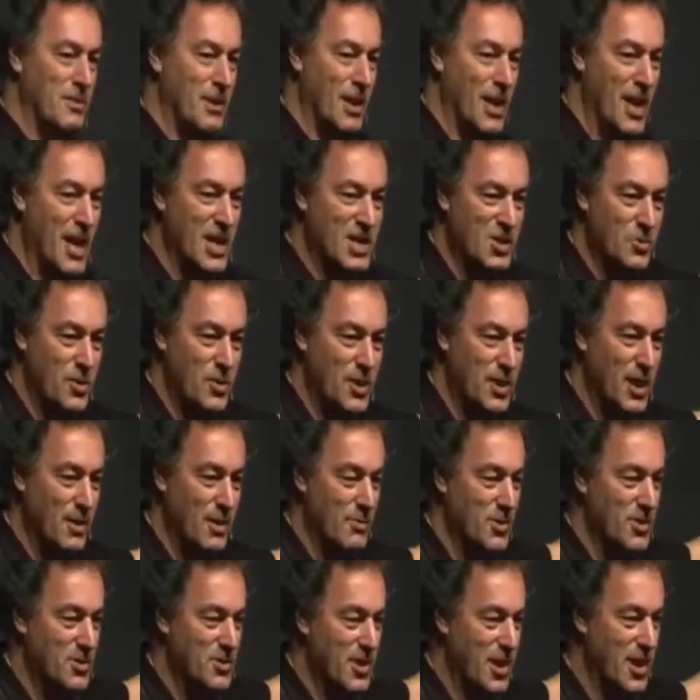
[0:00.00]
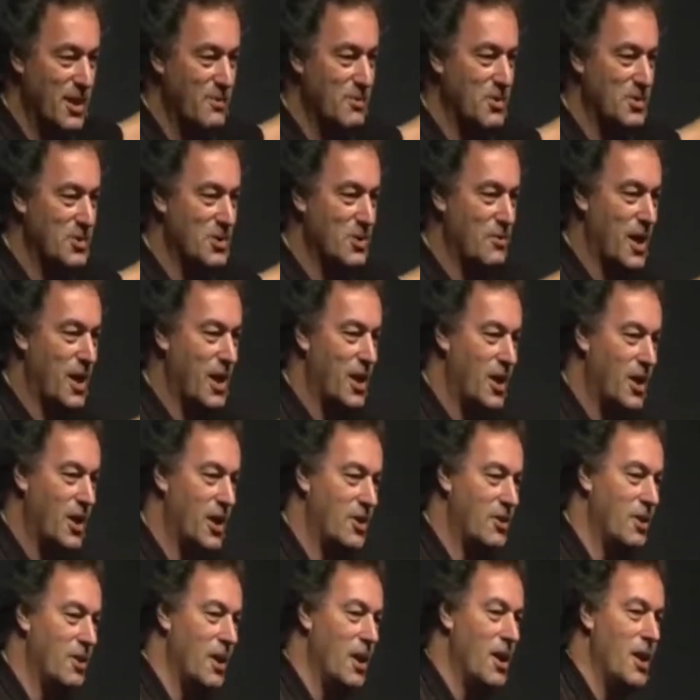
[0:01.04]
Last week I was there, it was quite
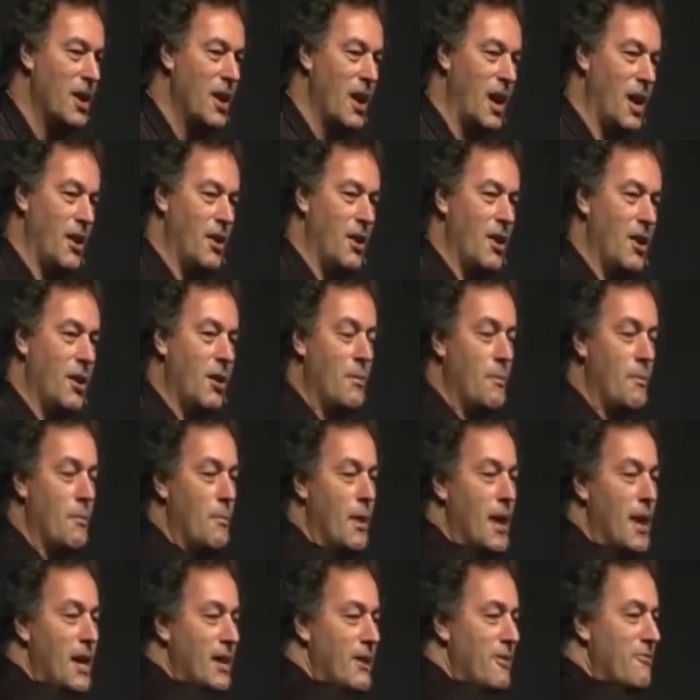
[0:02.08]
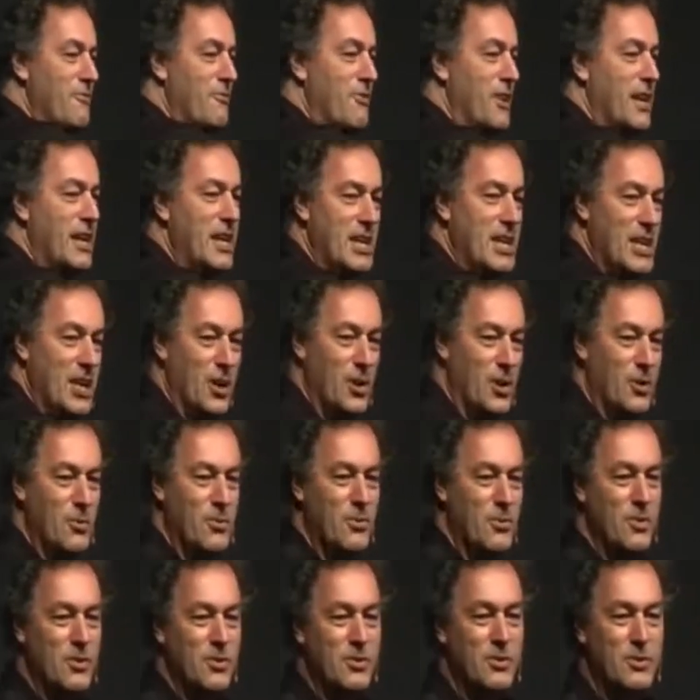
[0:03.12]
hard. And make a
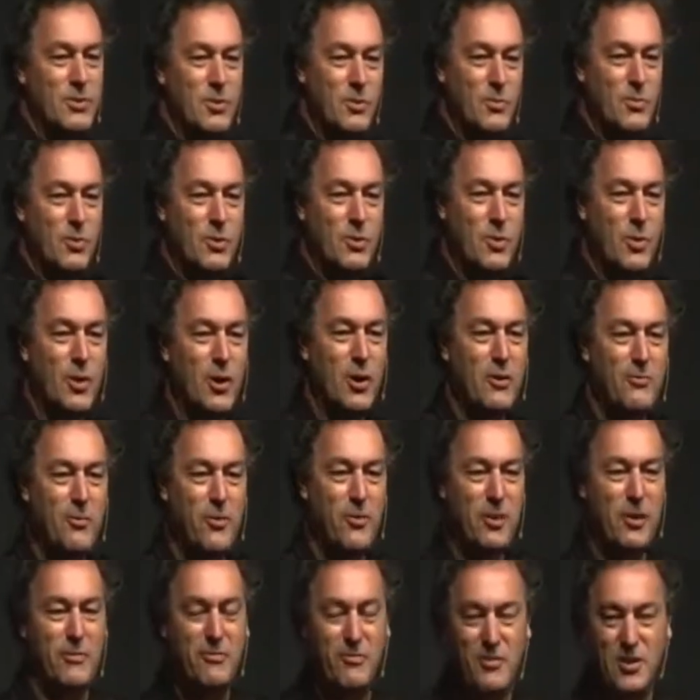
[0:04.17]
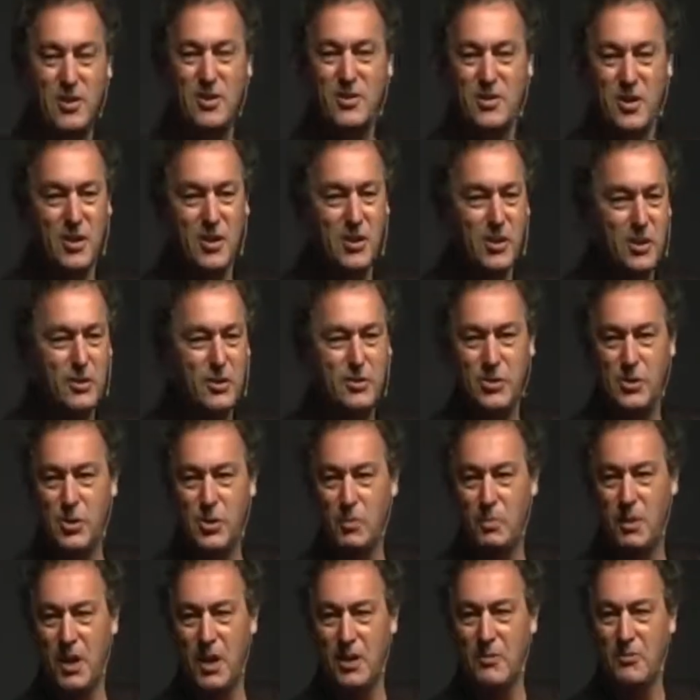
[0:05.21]
video to record for your friends on
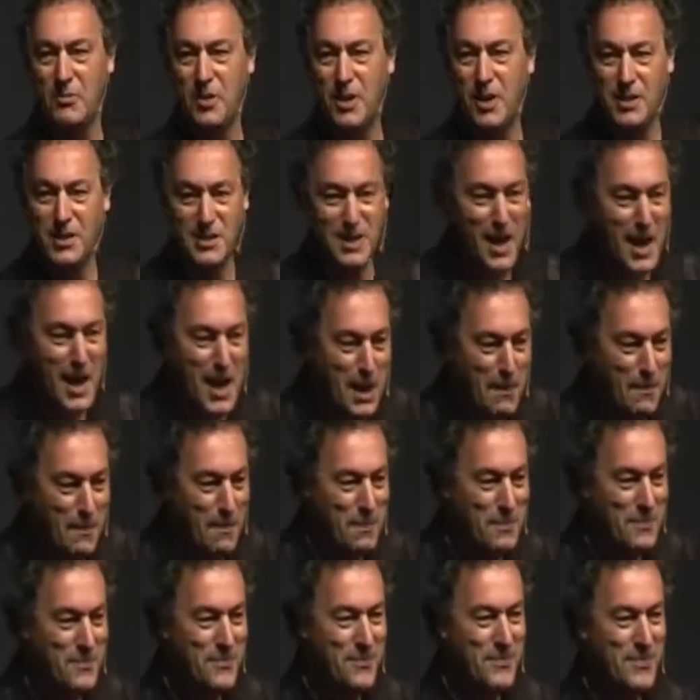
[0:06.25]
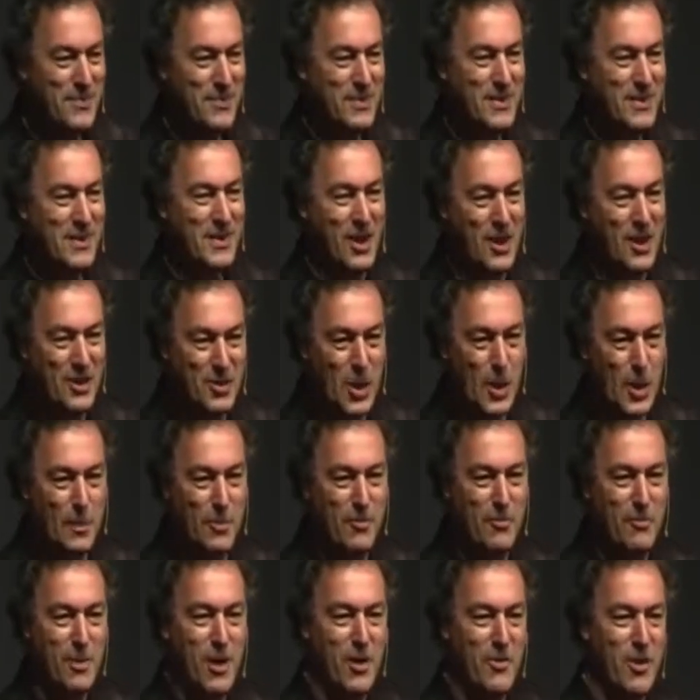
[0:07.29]
YouTube in real time on top
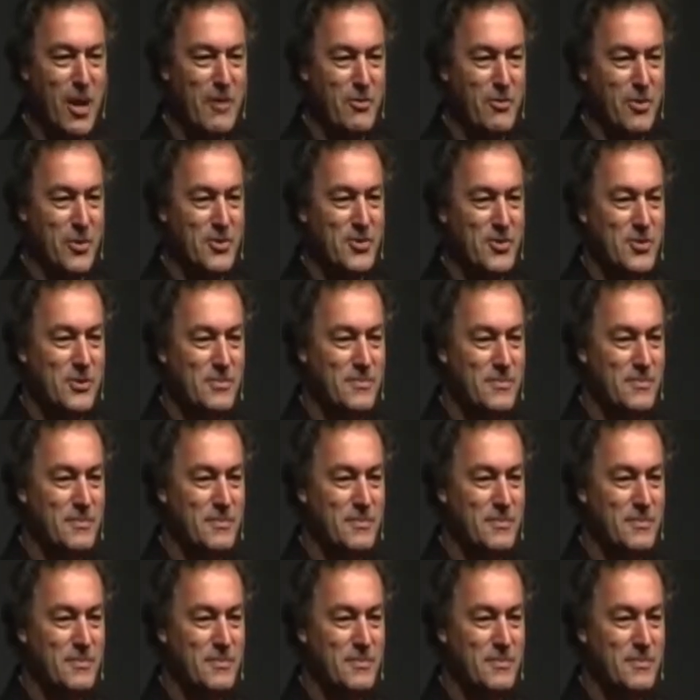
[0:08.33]
of Mount Everest.